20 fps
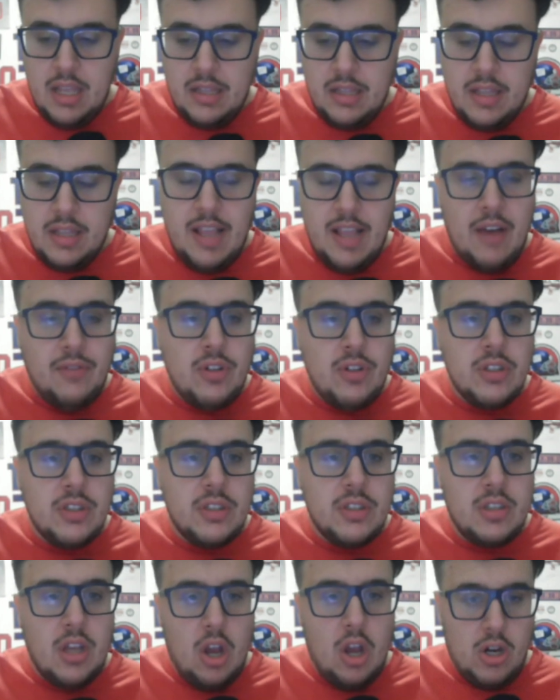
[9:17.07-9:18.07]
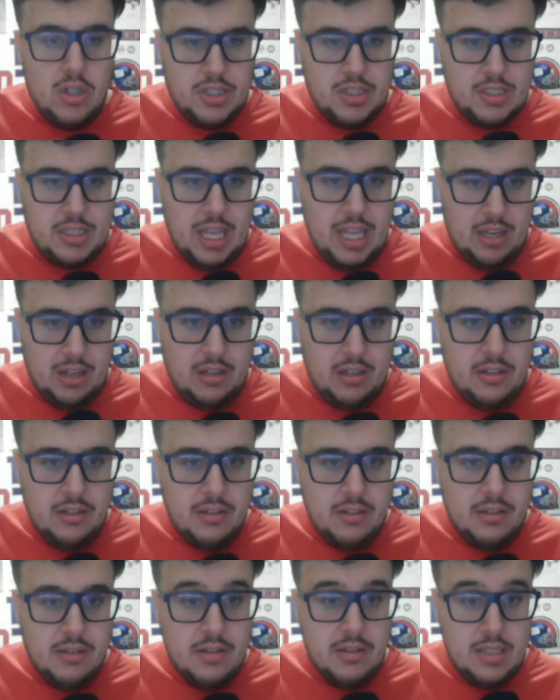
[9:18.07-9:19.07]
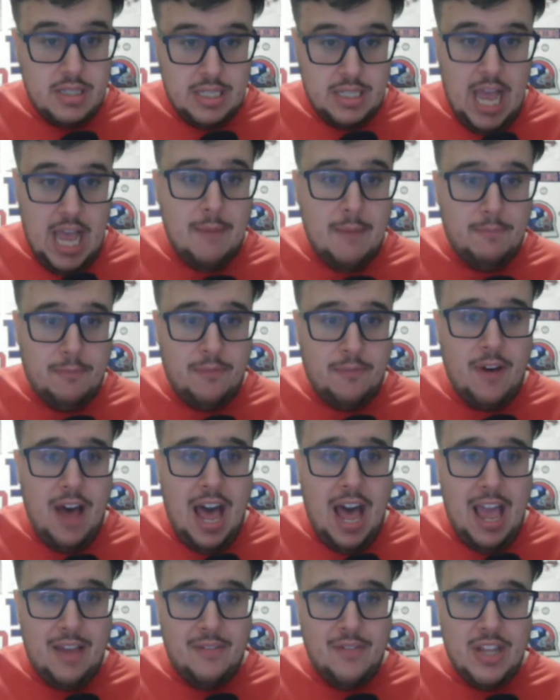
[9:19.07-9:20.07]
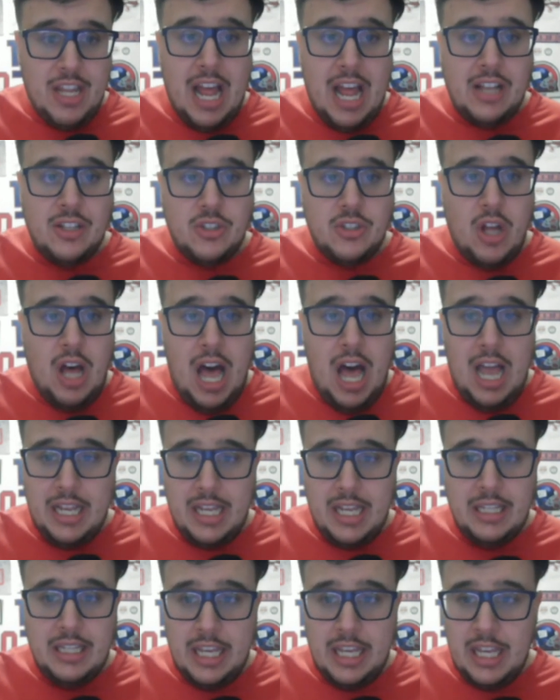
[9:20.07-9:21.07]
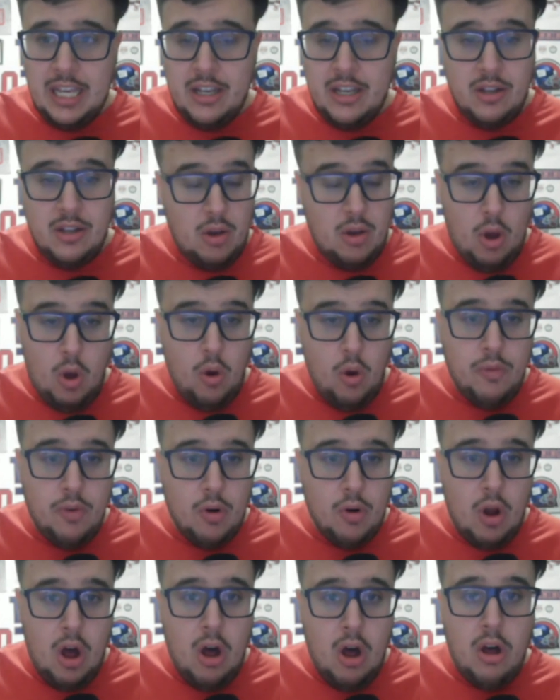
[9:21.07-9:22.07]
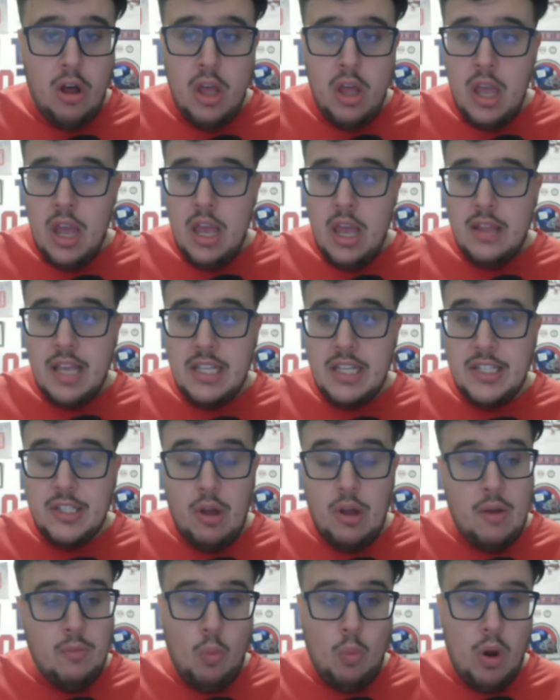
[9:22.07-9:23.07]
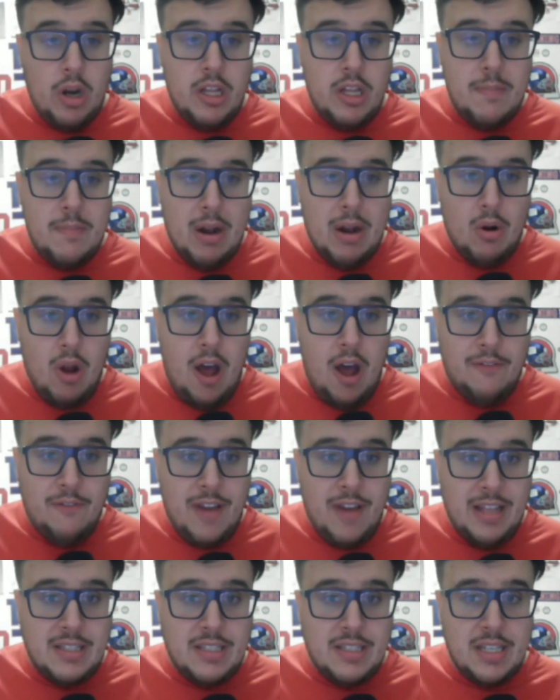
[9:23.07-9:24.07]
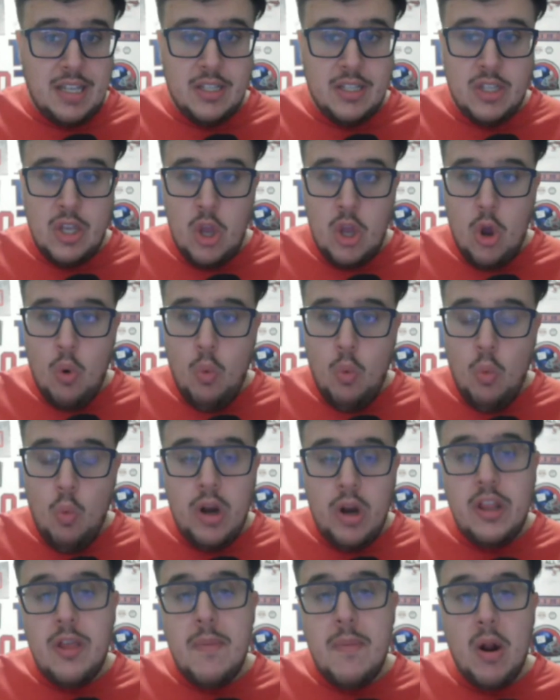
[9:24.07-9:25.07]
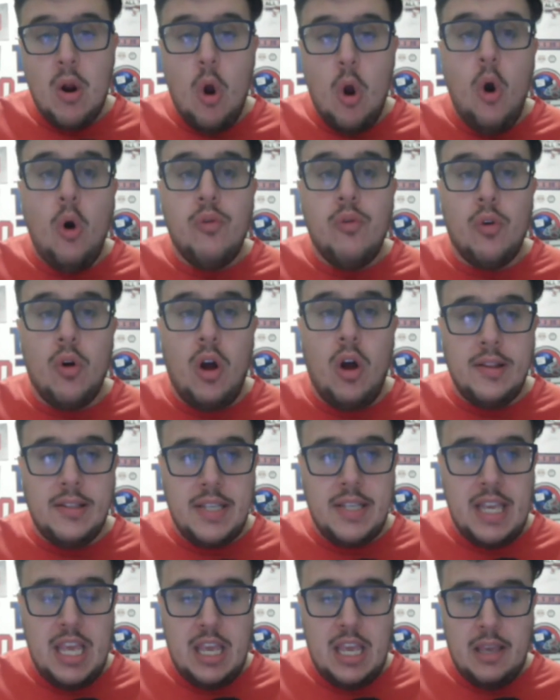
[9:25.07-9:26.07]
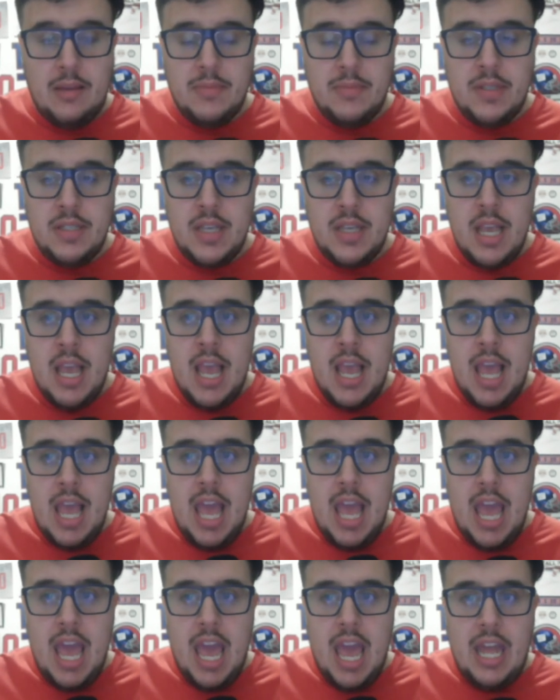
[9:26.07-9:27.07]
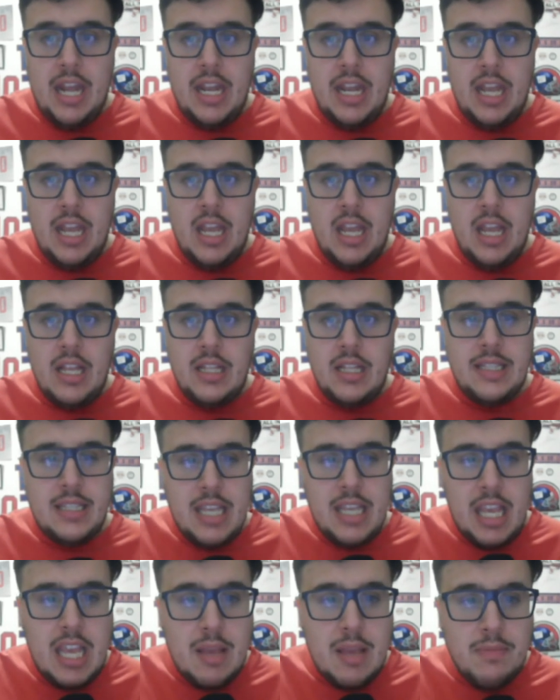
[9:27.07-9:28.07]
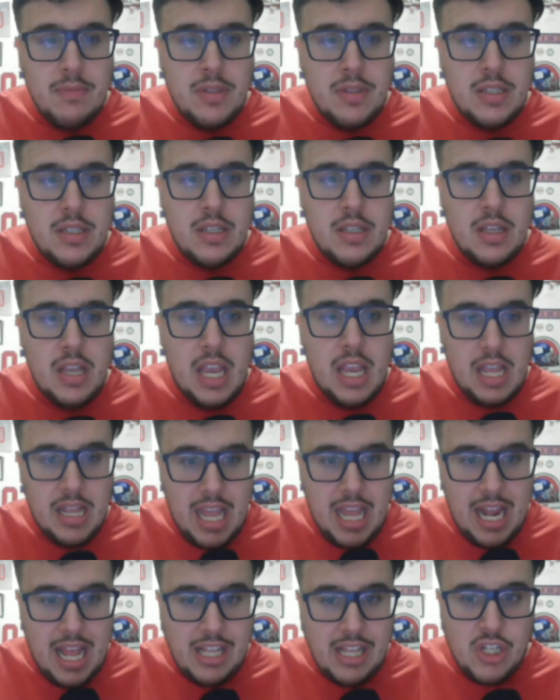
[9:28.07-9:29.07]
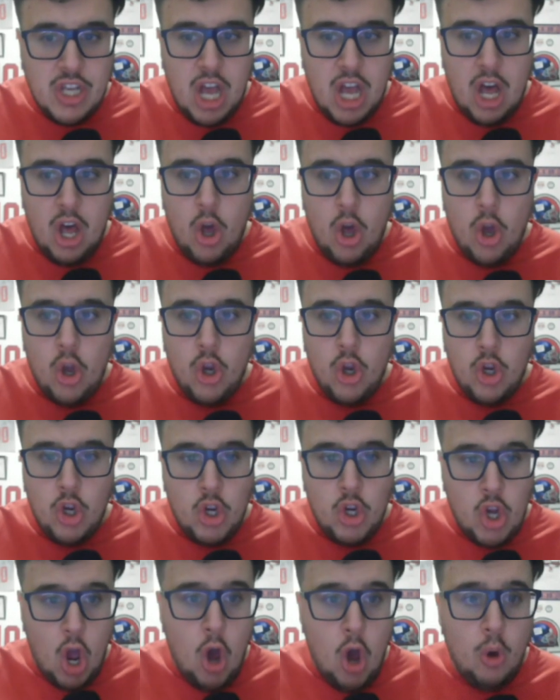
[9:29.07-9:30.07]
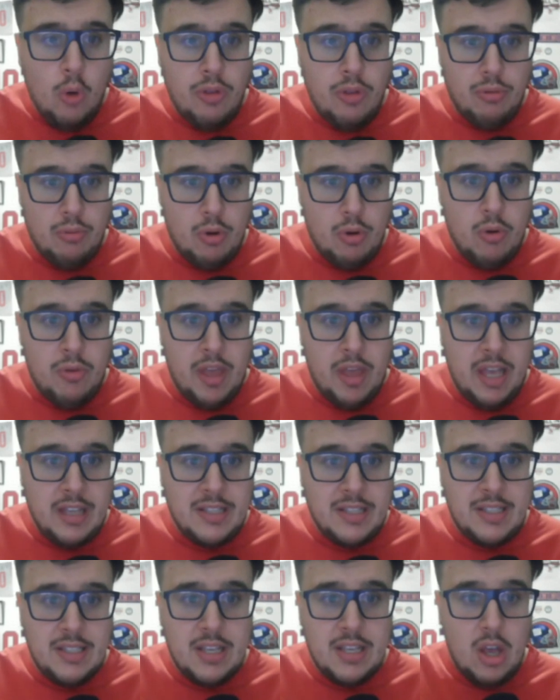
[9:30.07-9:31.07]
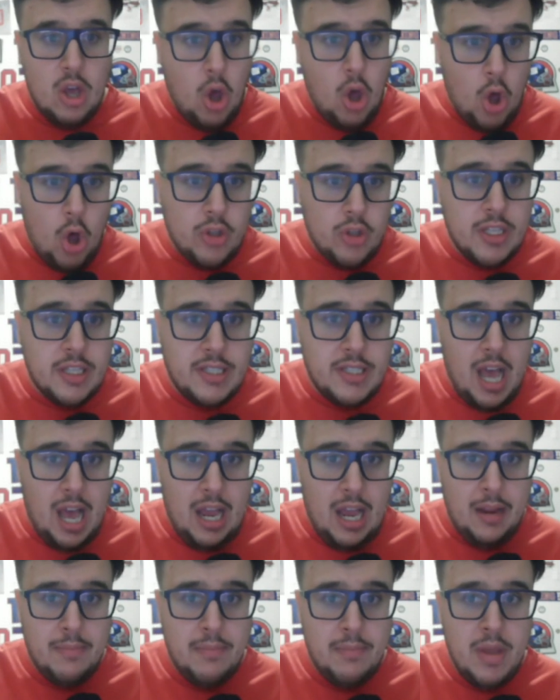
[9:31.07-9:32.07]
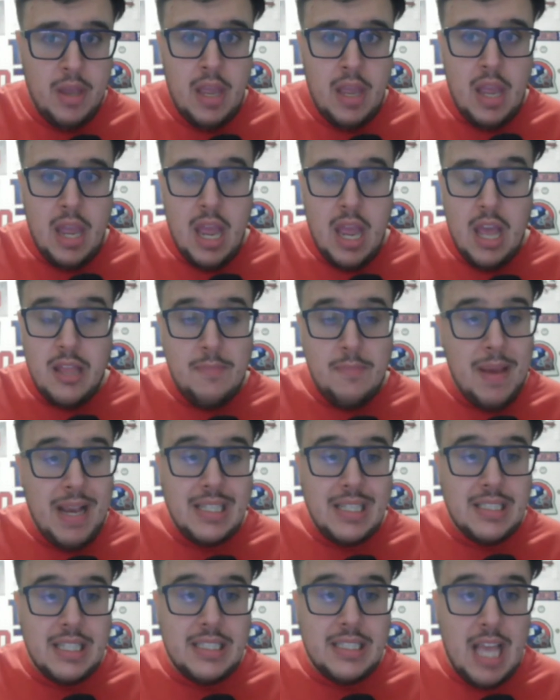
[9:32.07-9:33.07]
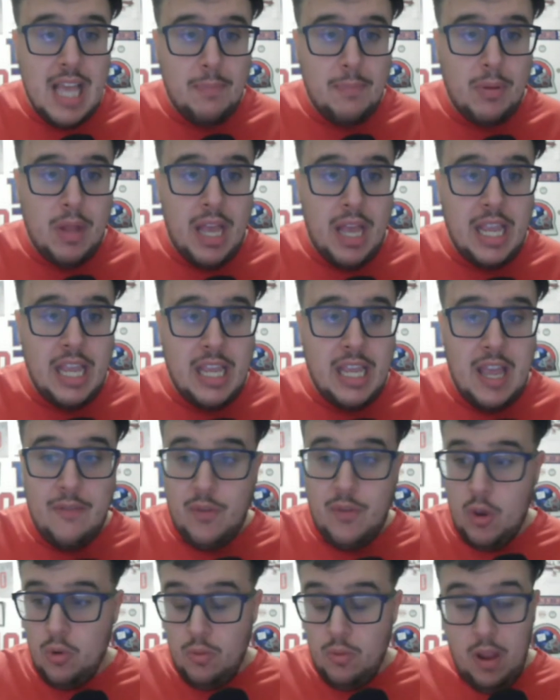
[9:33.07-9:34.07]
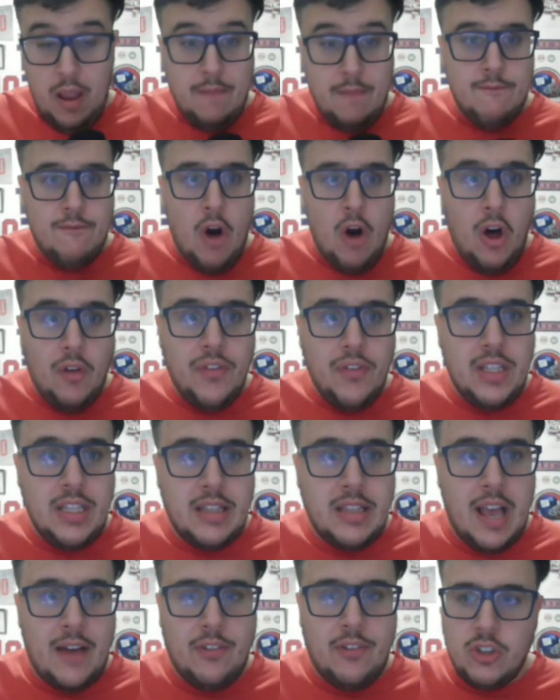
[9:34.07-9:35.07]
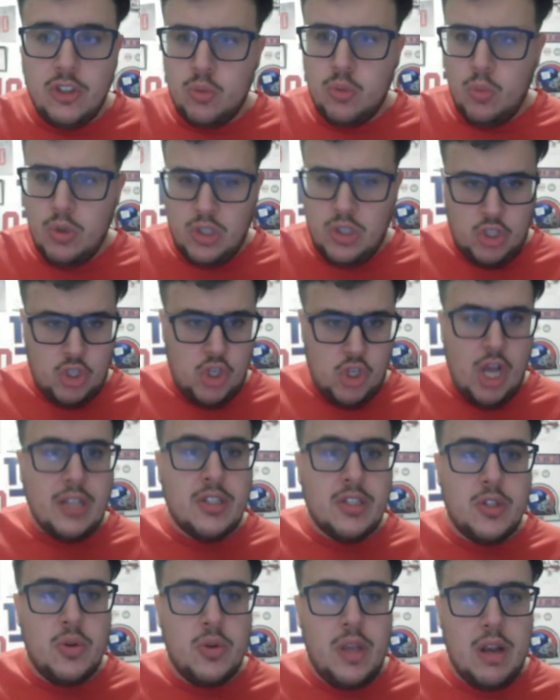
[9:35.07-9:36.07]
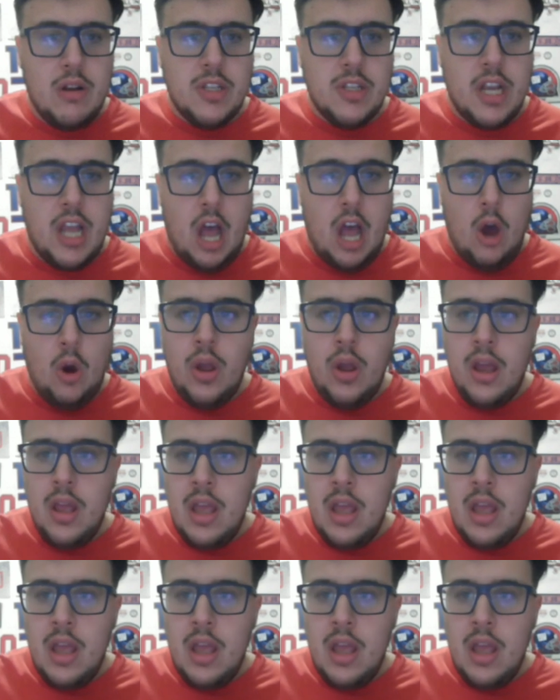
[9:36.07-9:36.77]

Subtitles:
The Devils are still top 5 in the National Hockey League overall. They still have one of the better offenses, one of the better overall teams, and teams in the NHL go through this all the time. And the biggest example I can give you involving the Devils was just 2 years ago.